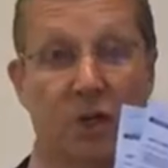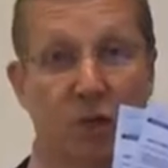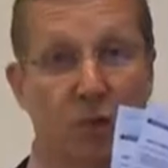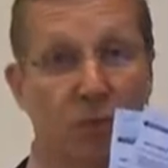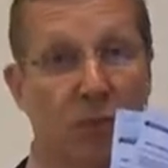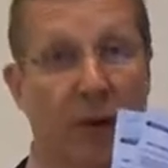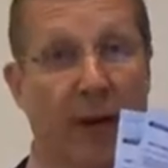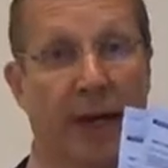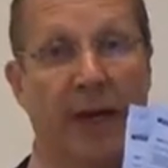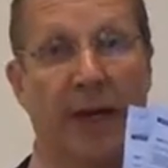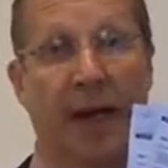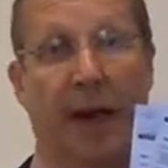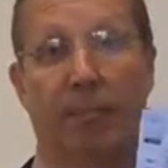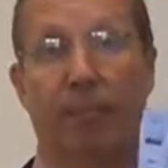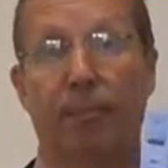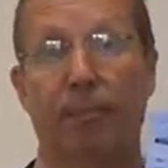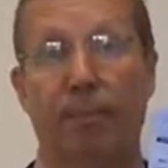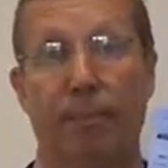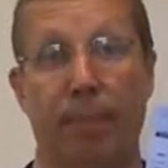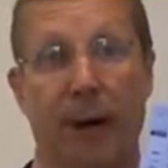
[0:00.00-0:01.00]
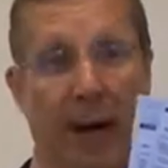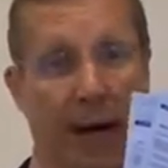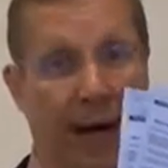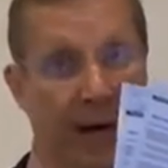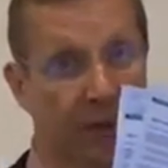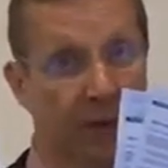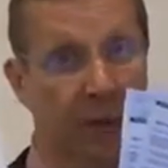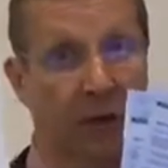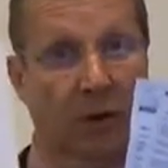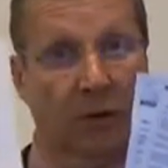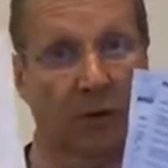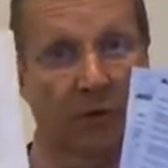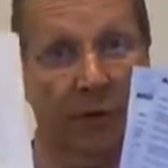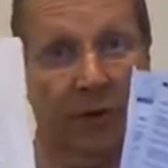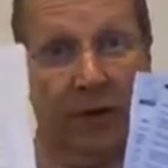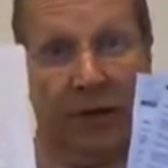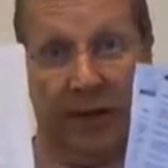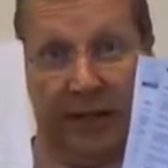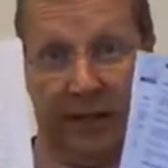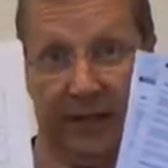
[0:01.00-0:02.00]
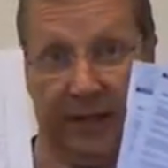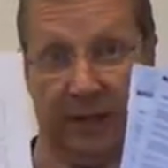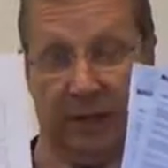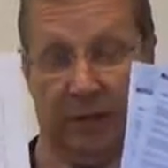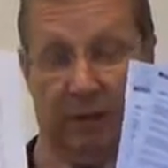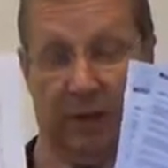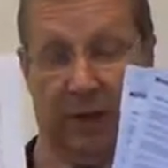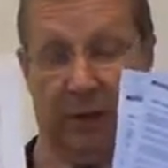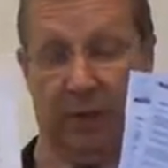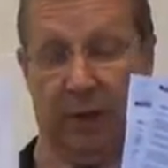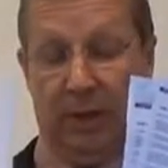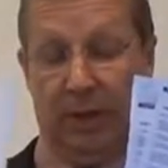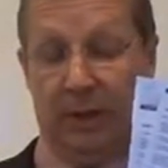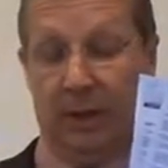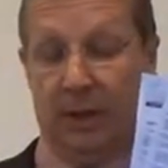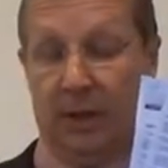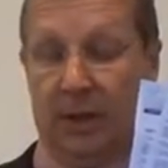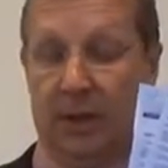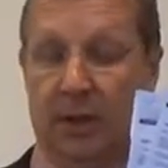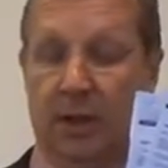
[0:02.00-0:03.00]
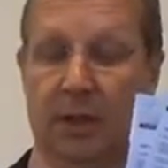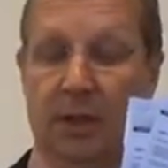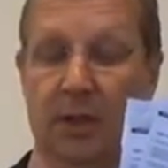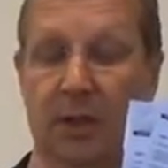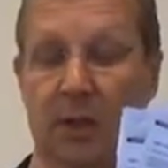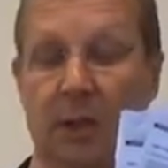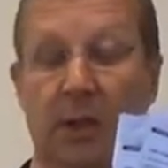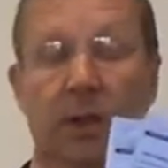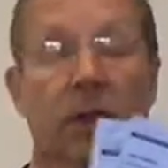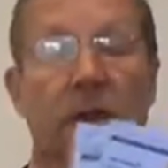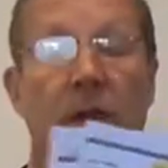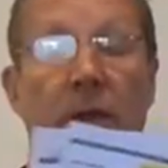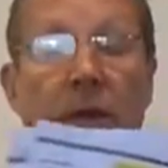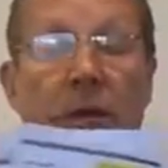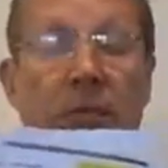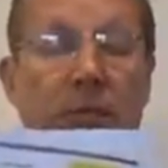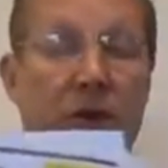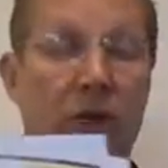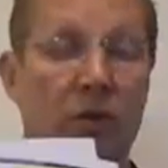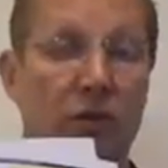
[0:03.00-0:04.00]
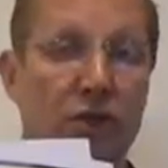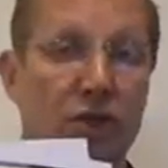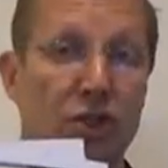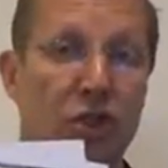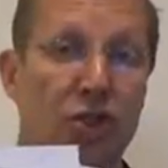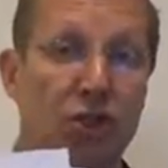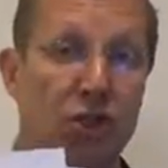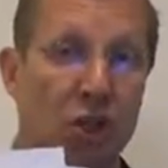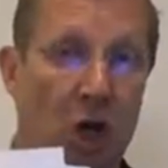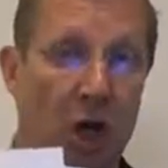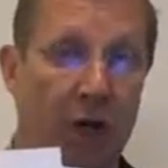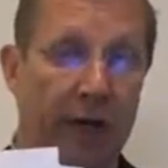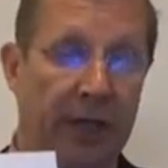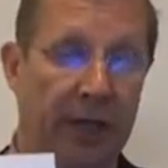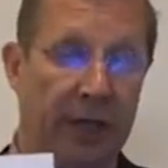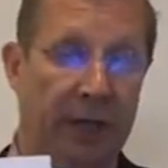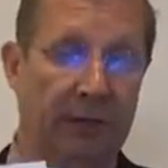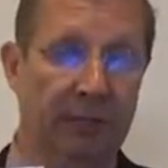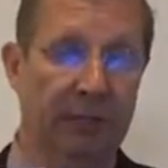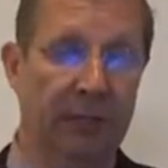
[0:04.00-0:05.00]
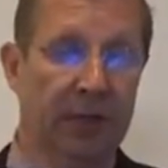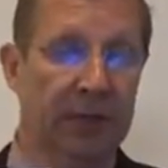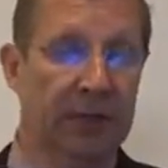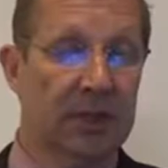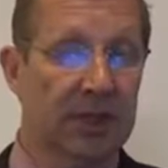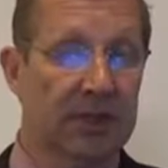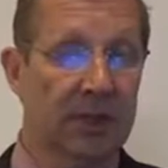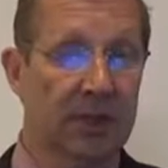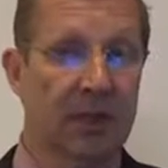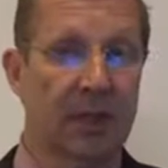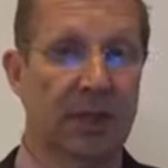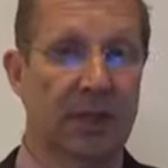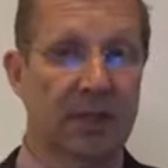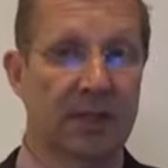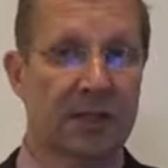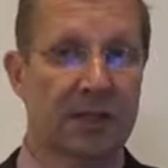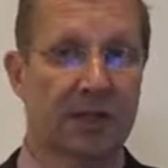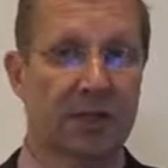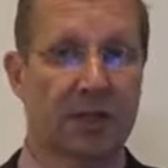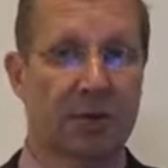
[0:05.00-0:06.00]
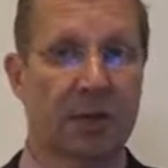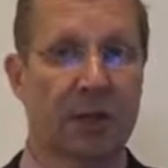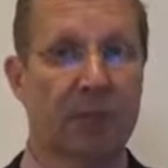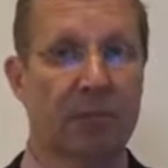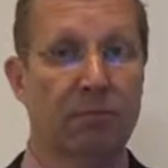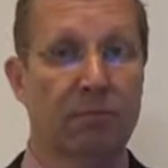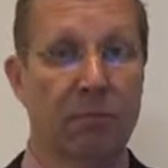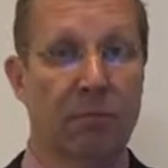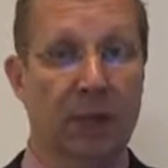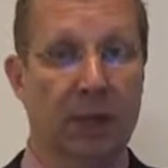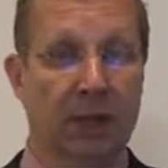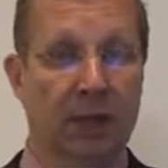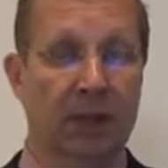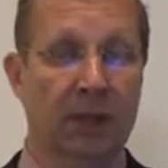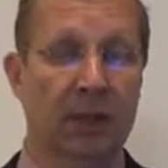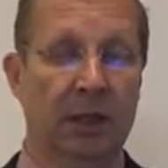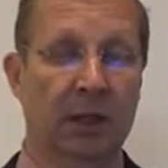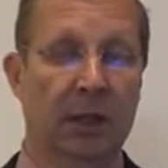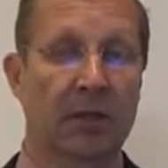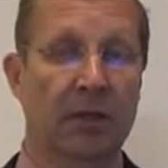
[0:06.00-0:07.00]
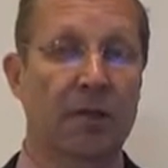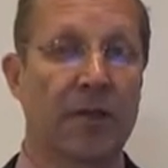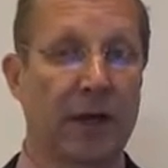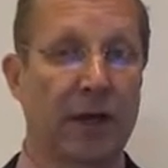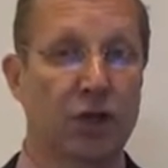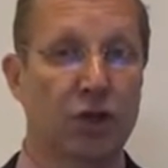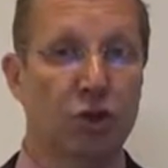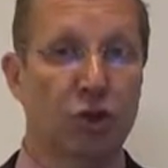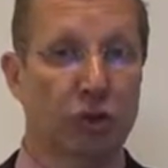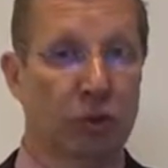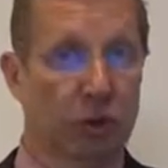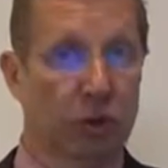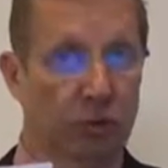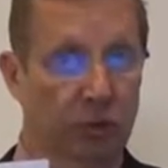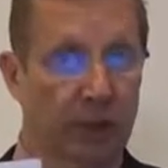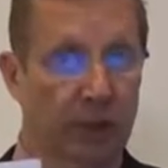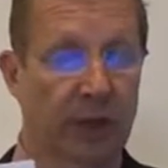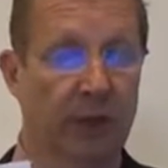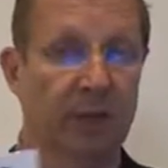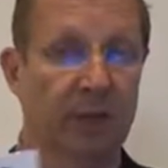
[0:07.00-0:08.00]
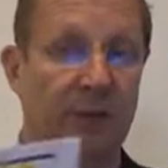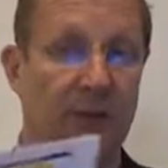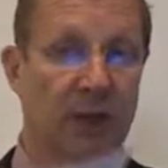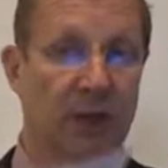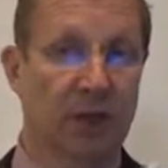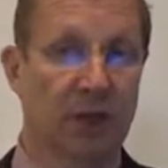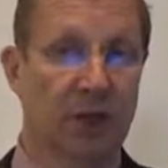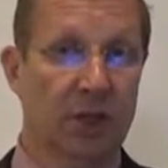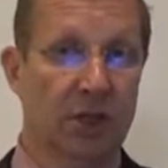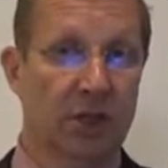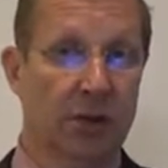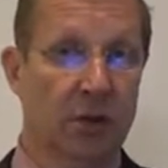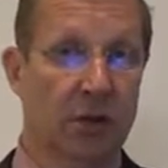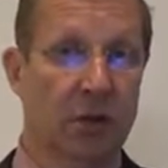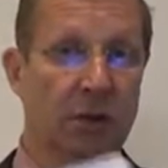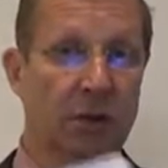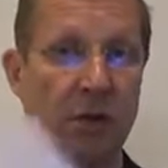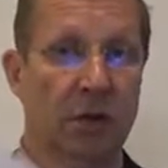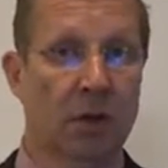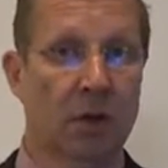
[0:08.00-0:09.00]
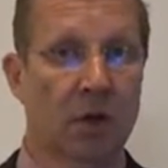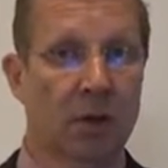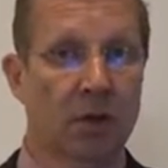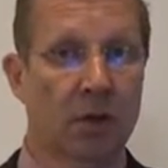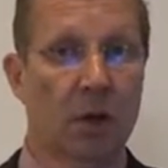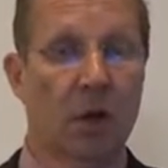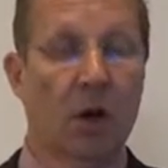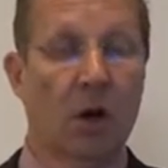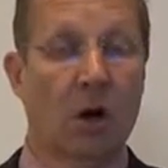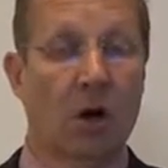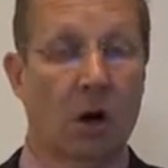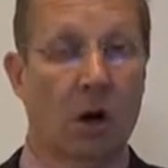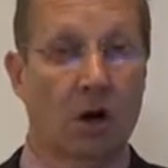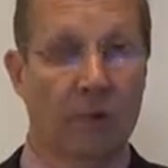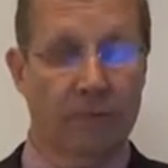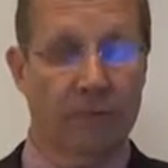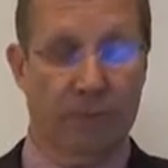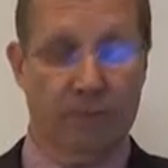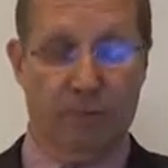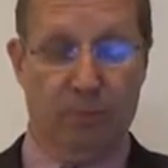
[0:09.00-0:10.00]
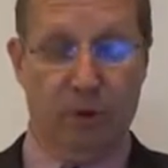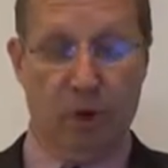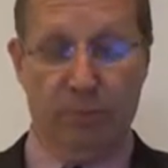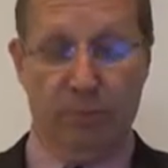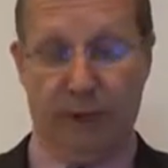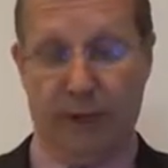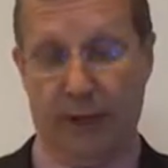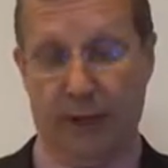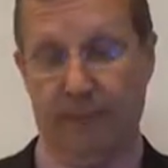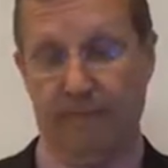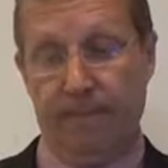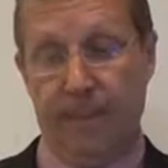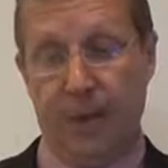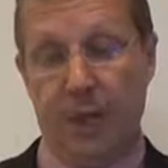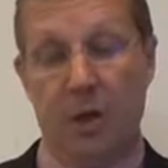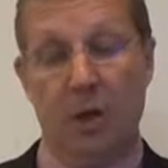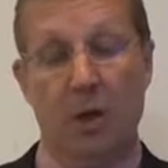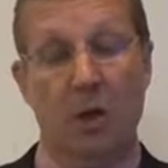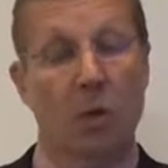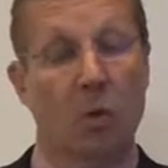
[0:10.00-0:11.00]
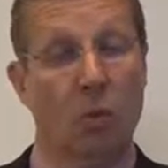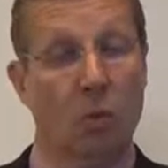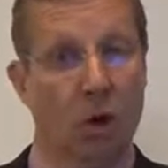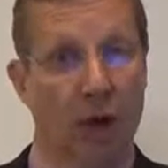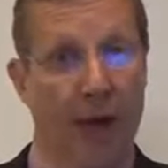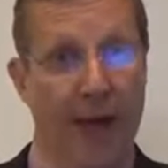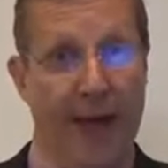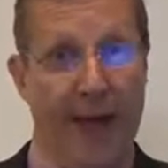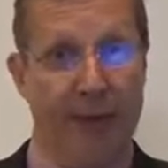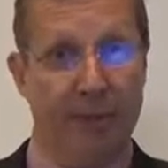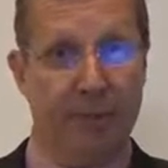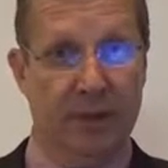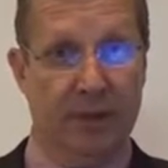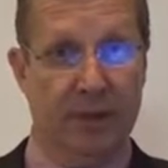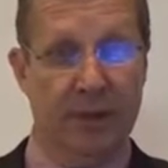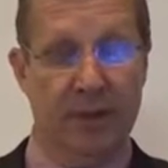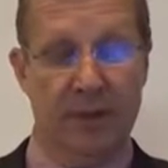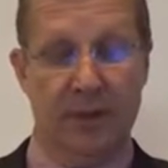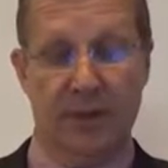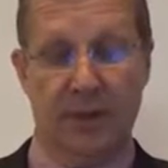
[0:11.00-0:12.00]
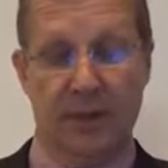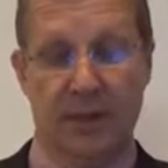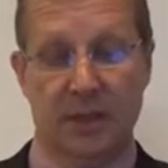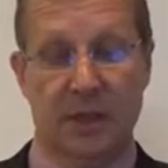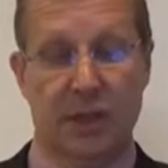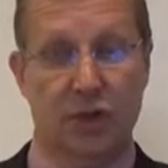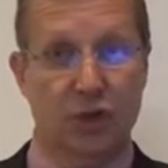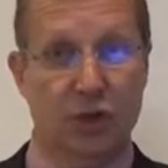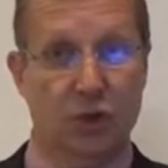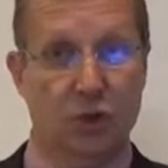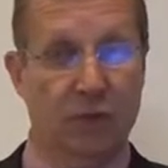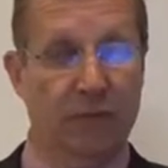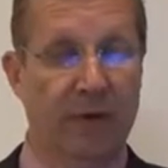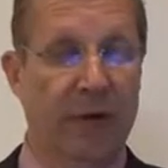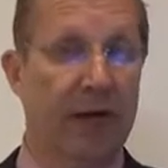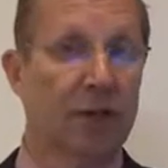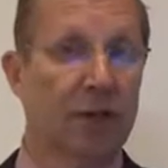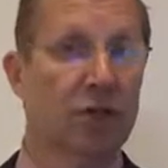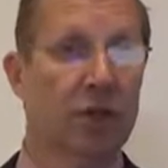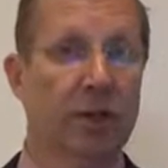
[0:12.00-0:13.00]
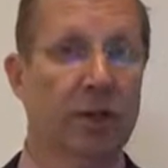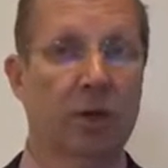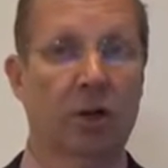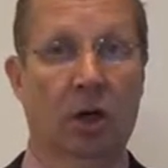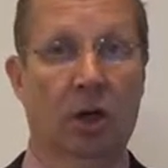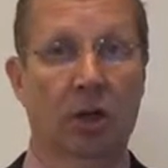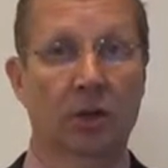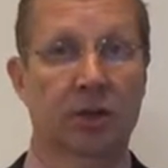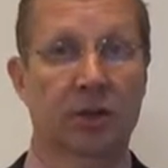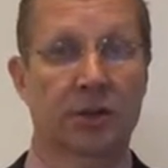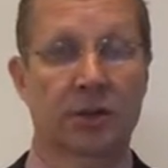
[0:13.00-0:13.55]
do make up part of the lease agreement. Because you're signing them, it doesn't necessarily mean that you're agreeing with the condition of the property. What happens is you've actually got